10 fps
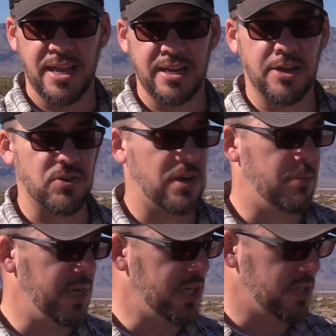any other
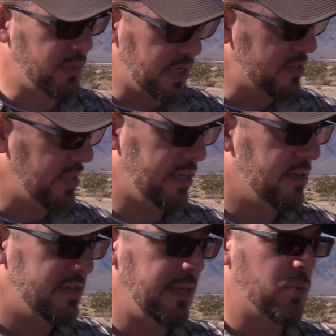combination, because they
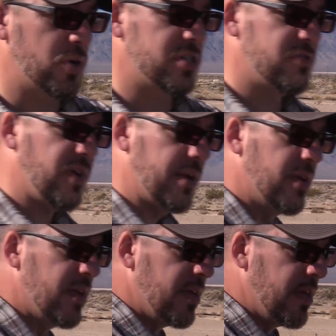seem to work just fine.
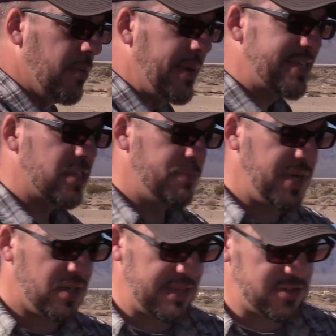Back to the
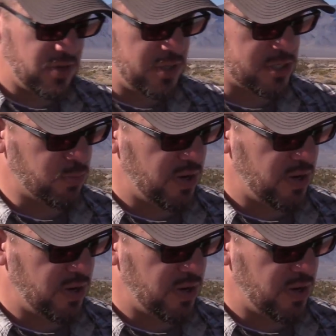belt, and I've shown this in